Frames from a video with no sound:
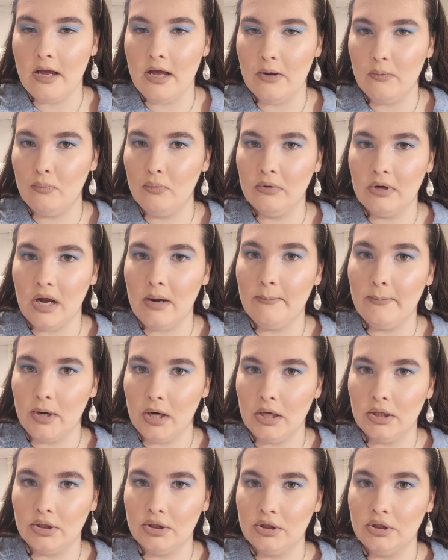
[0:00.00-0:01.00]
It will not
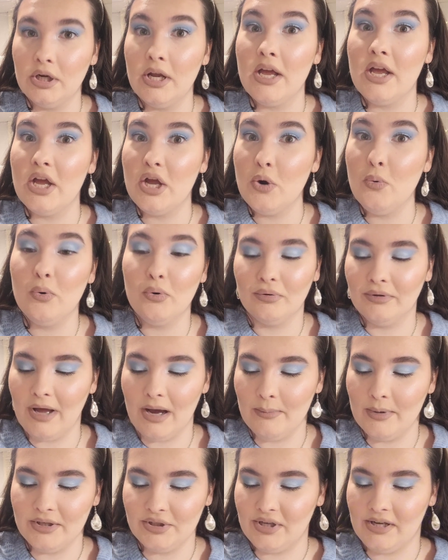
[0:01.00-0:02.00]
budge. It will
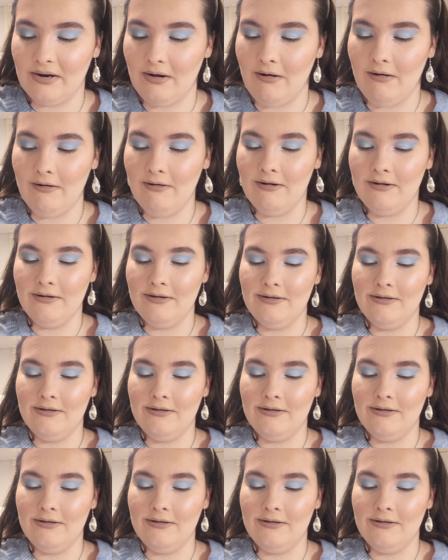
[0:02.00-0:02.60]
not budge at all.